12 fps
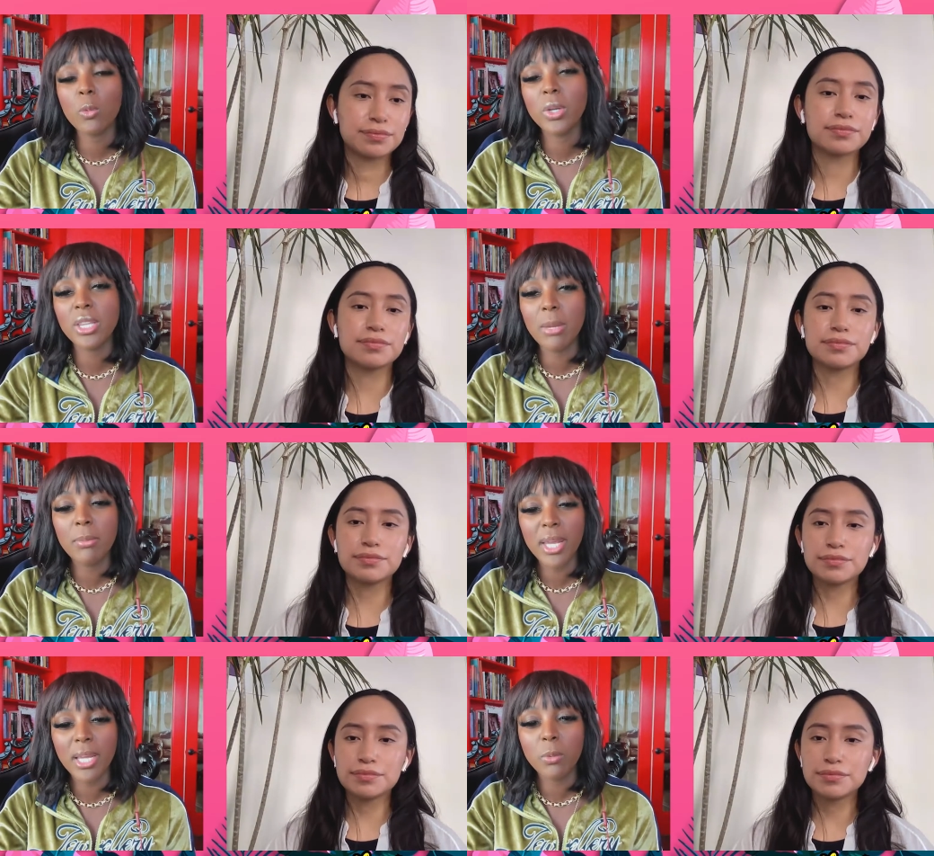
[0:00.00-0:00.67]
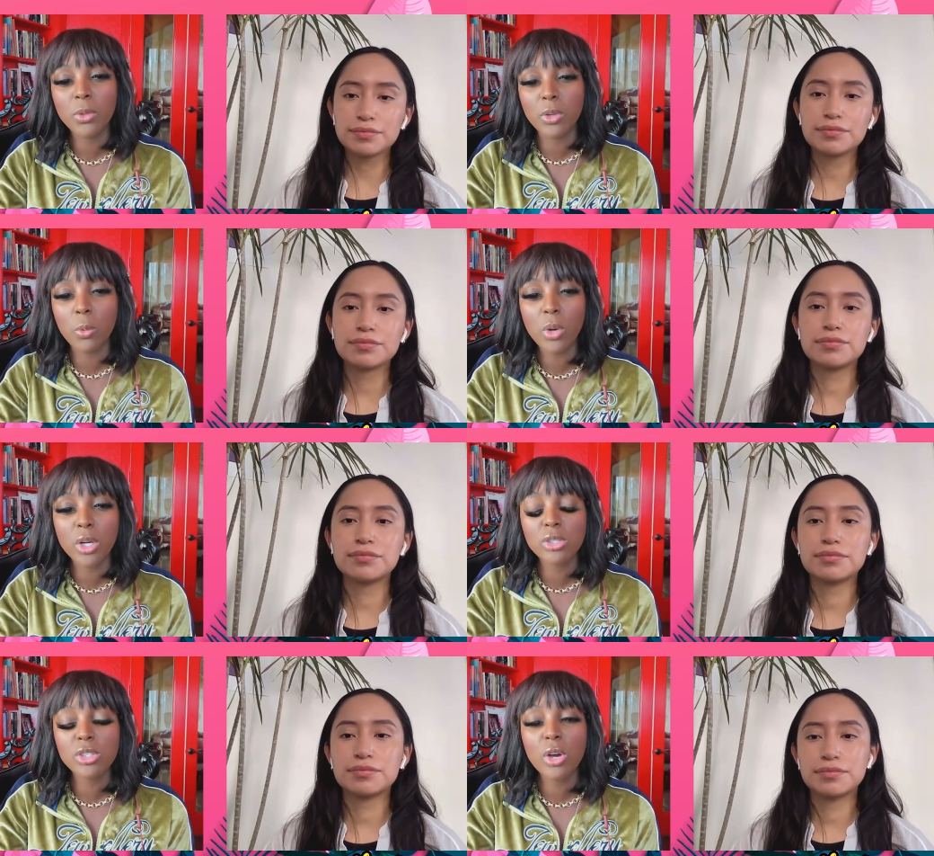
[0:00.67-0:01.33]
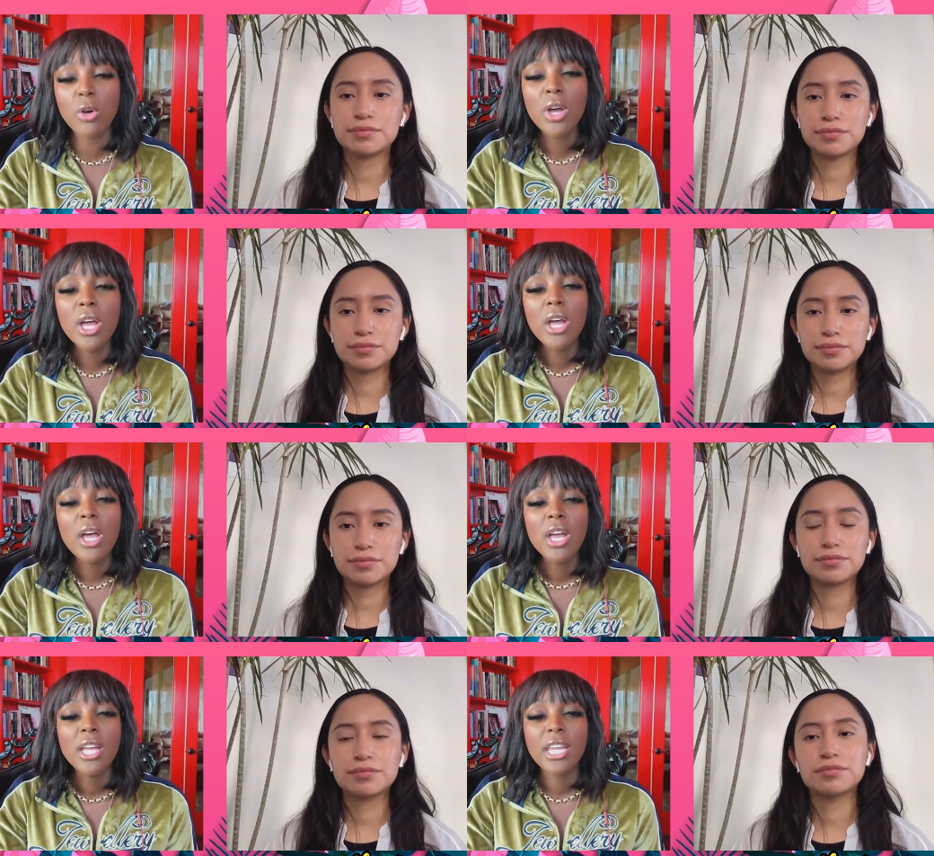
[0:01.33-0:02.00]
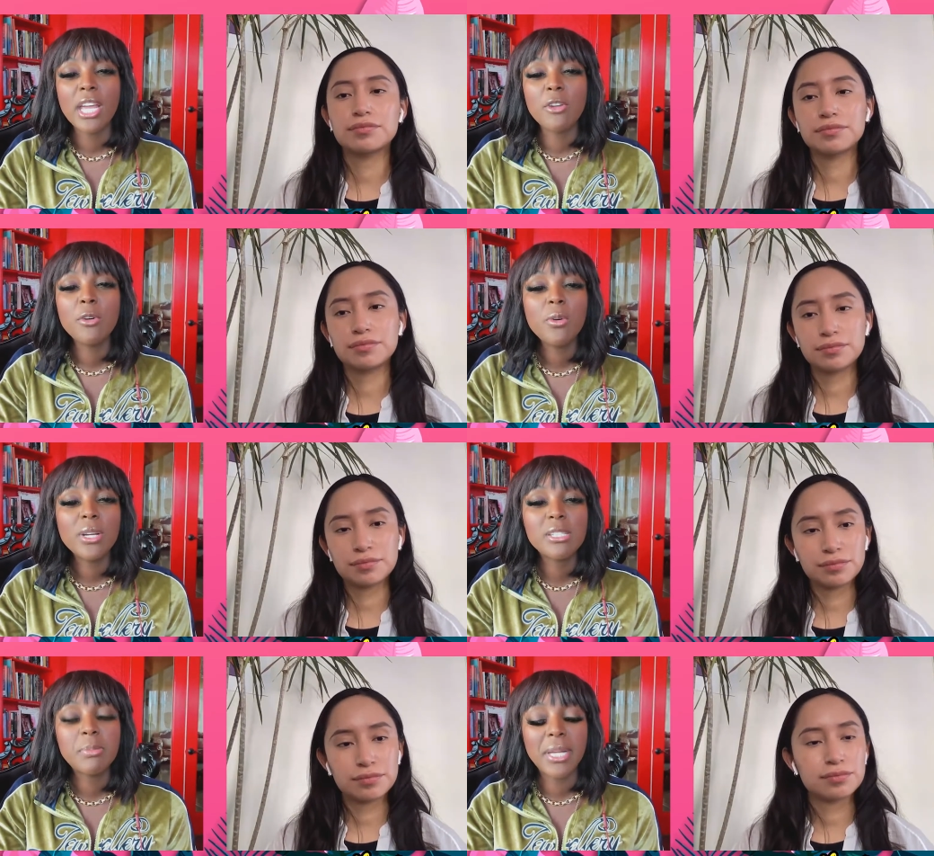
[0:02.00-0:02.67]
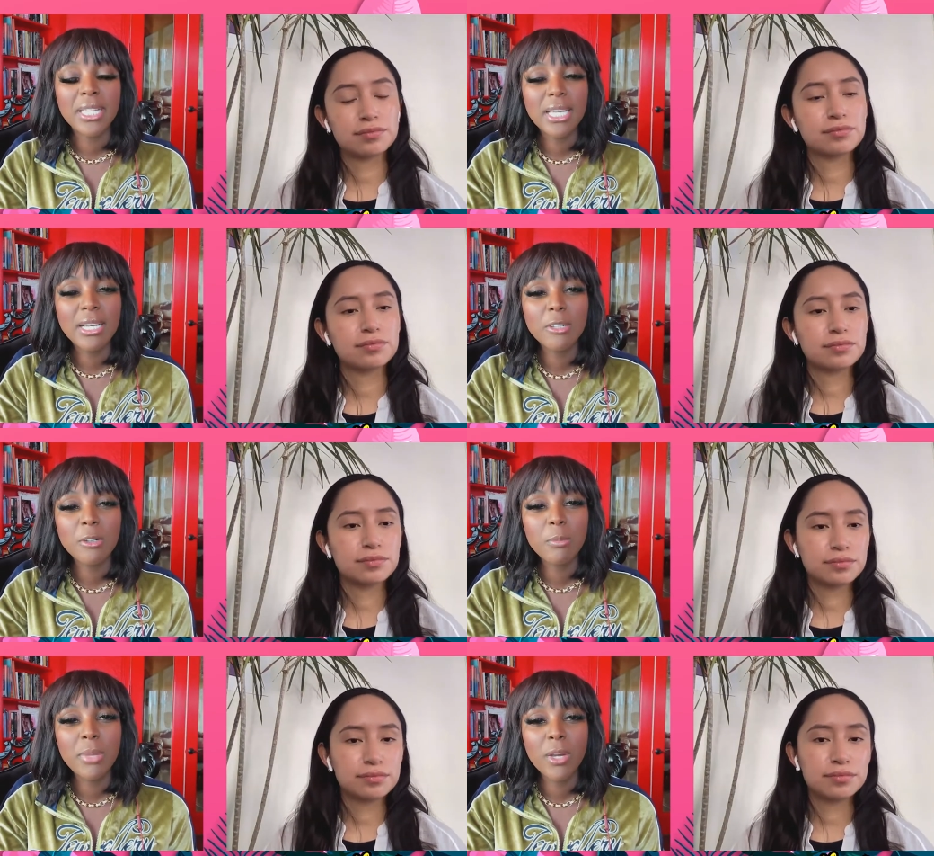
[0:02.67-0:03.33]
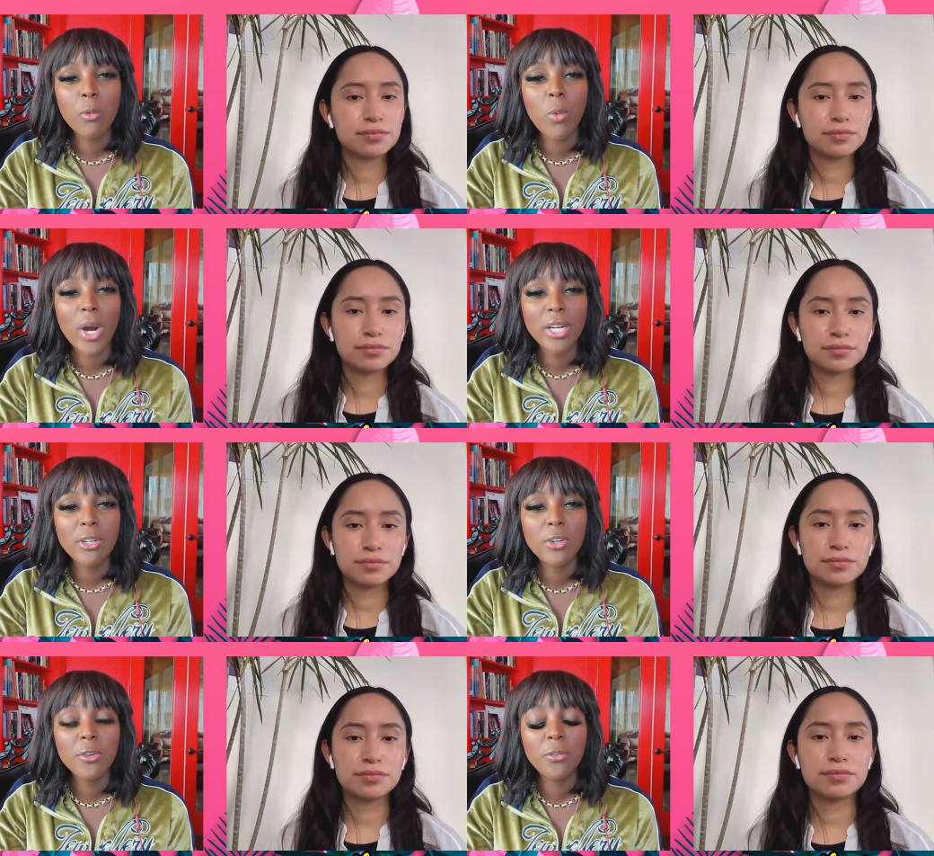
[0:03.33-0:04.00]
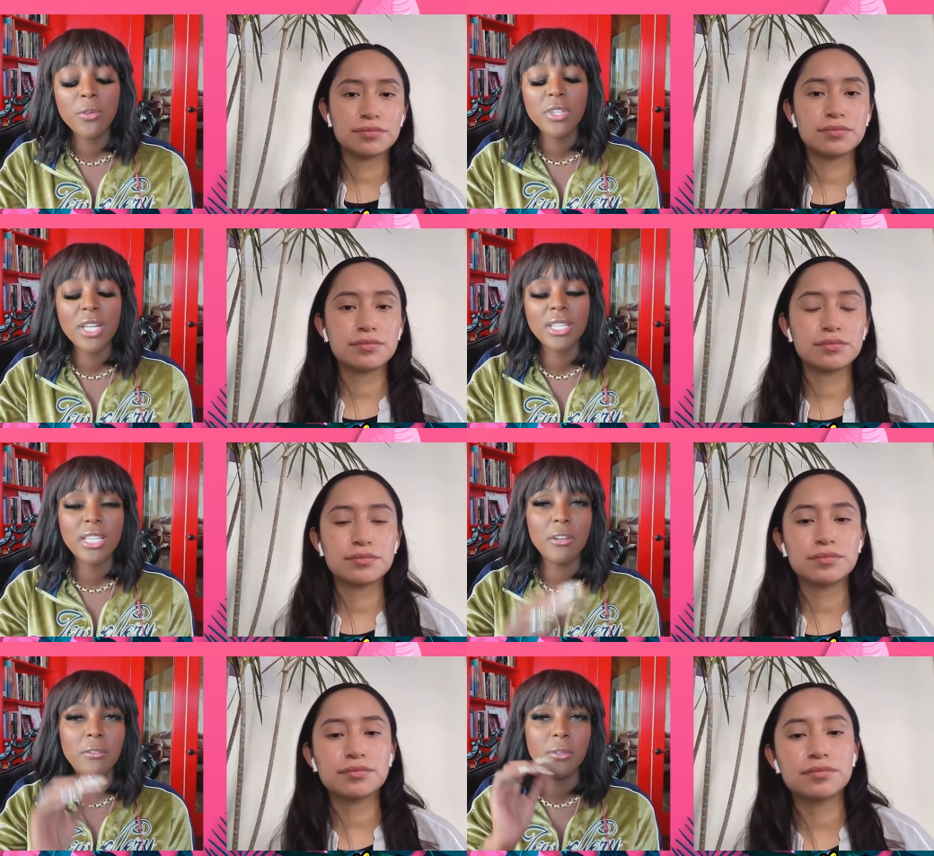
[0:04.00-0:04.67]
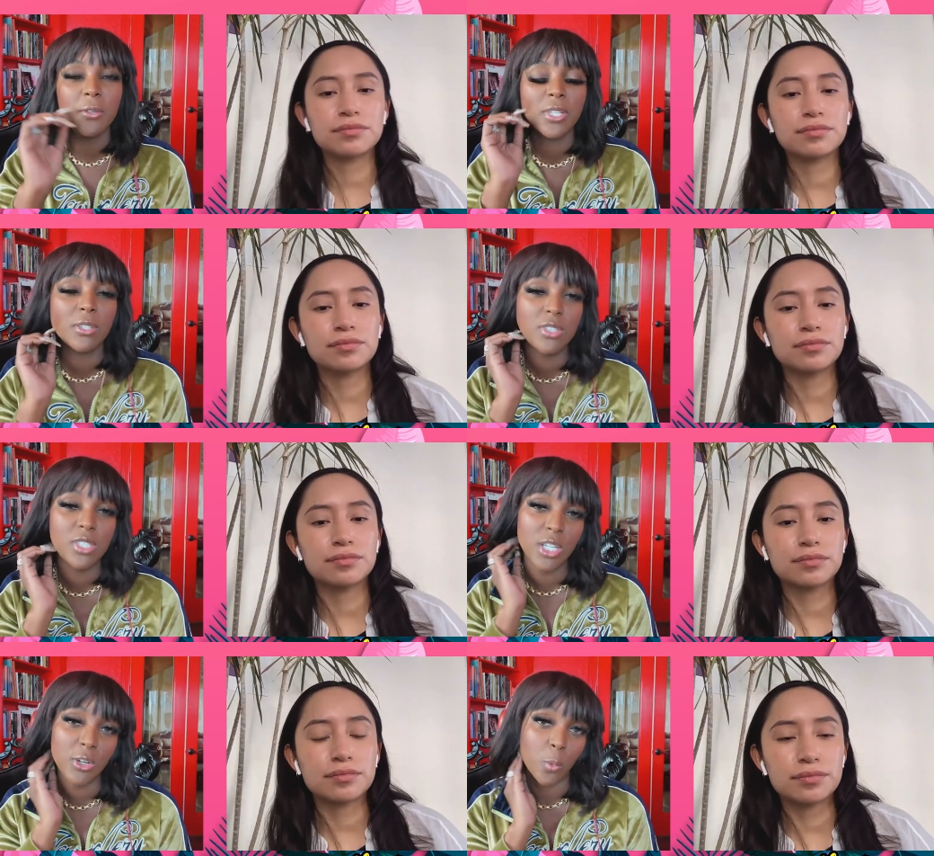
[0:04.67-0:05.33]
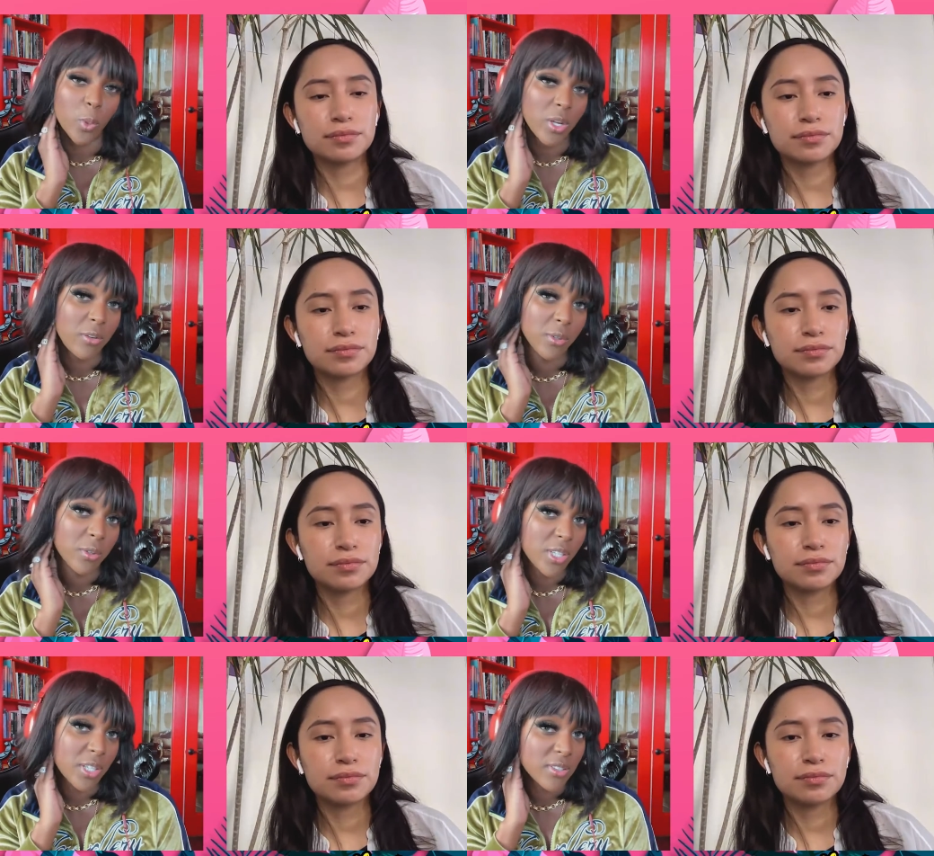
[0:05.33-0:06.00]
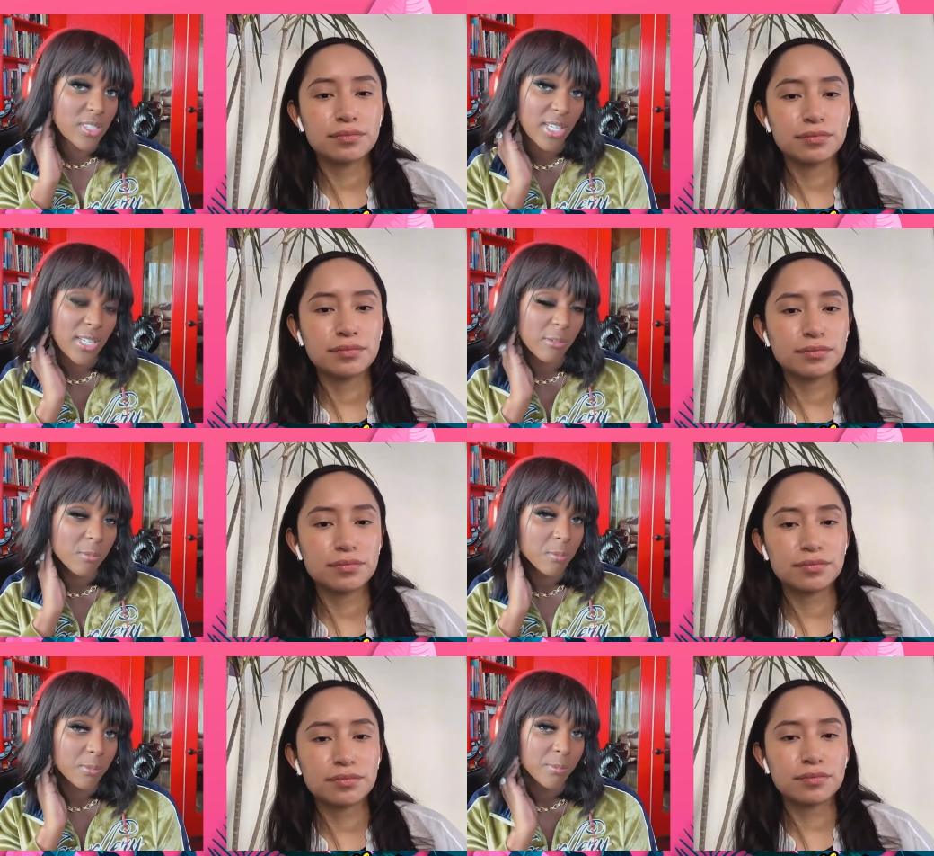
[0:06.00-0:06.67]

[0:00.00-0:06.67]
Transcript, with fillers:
Speaker 1: or what they make with their work so can you explain that a little bit why do you feel that they feel guilty or we feel guilty